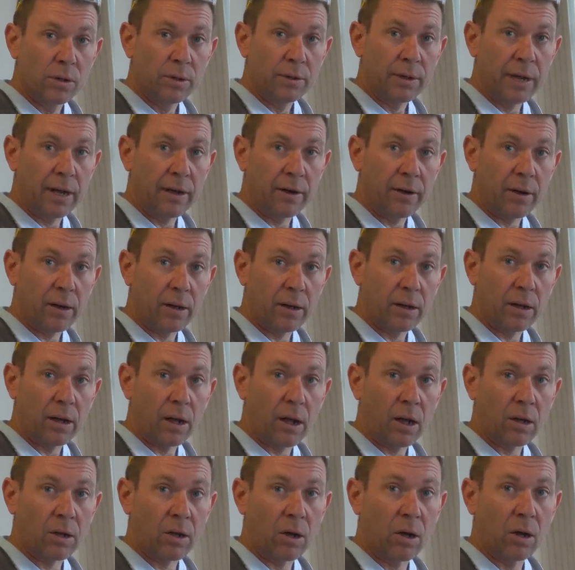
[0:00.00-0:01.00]
Now,
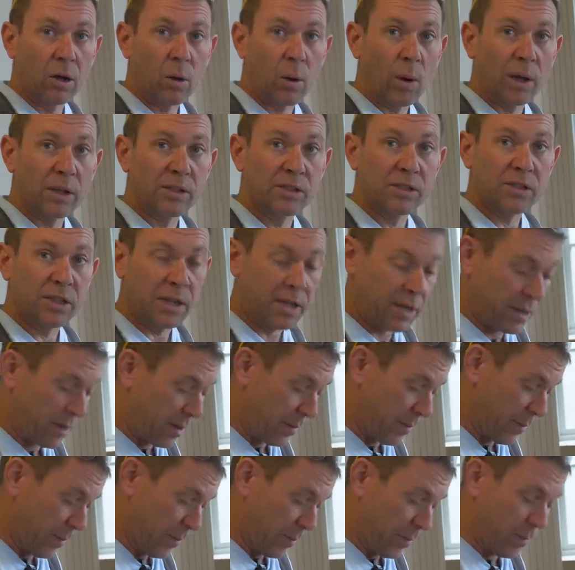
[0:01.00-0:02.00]
I can't quite see
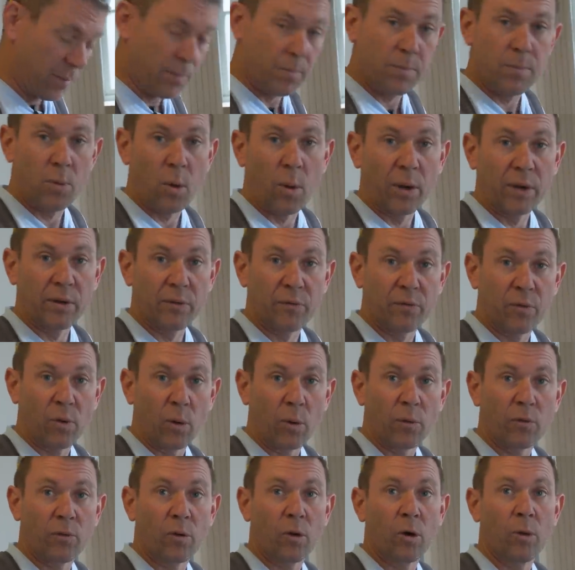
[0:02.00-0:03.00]

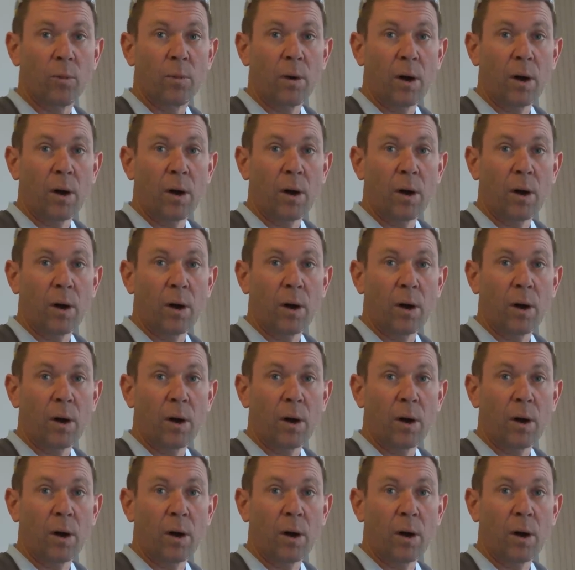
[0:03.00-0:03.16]
0.44,